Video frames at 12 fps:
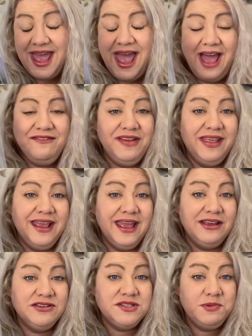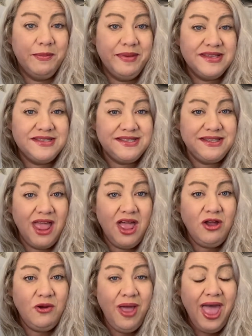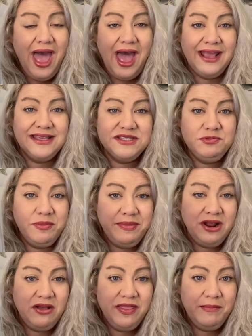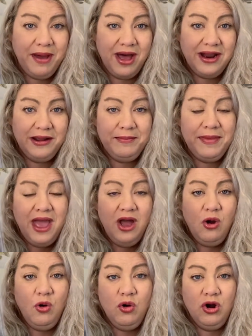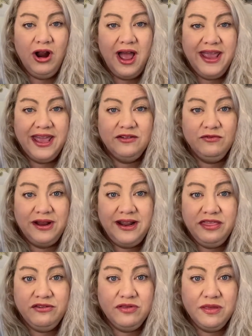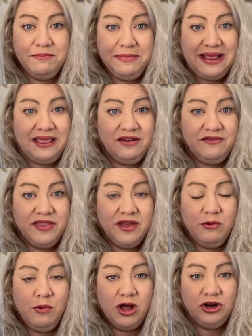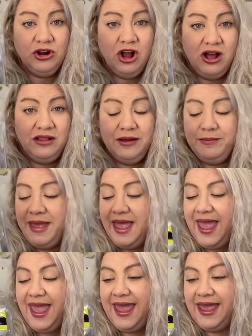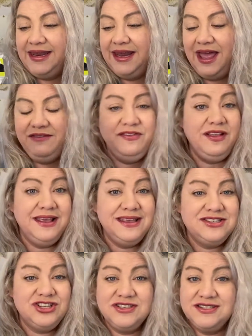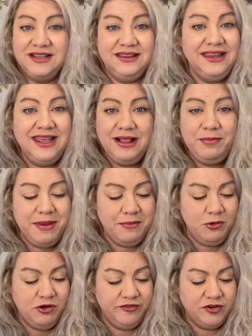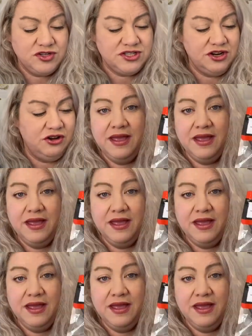I feel like I could swim it slow. I can swim it on the bottom, or I can run it through the middle of the water column, and I feel like it's just a little bit more versatile.